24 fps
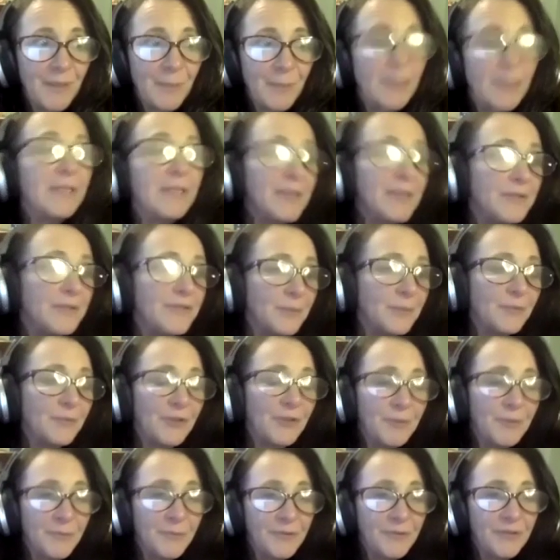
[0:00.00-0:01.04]
you know,
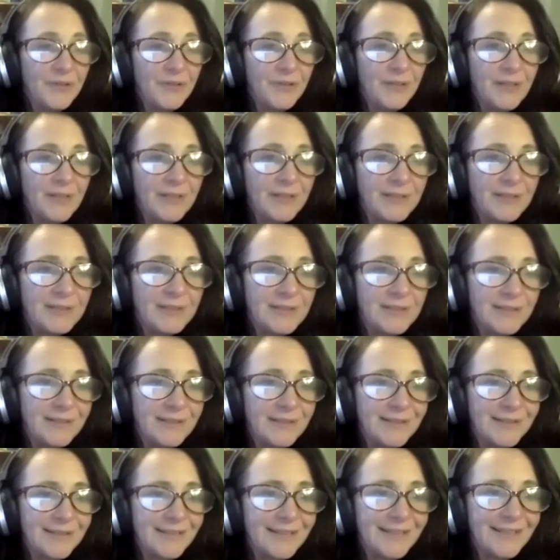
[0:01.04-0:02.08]
sometimes it's
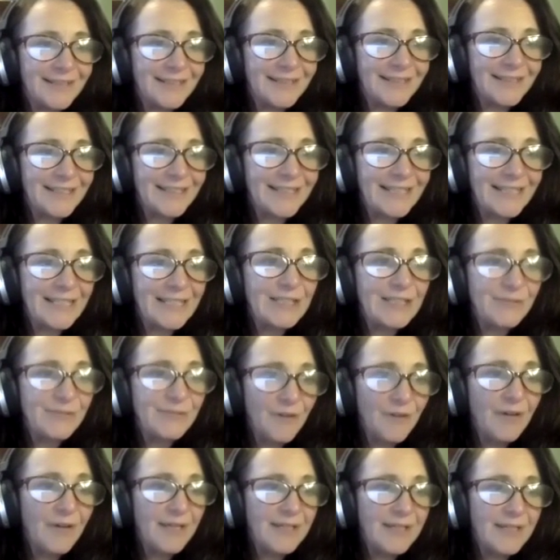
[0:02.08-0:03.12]

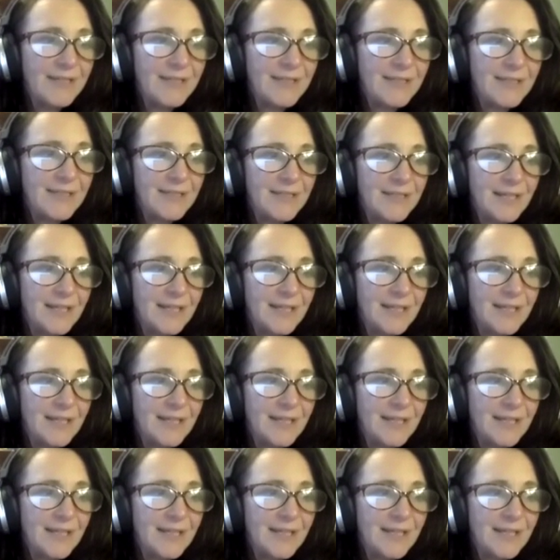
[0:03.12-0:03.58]
fine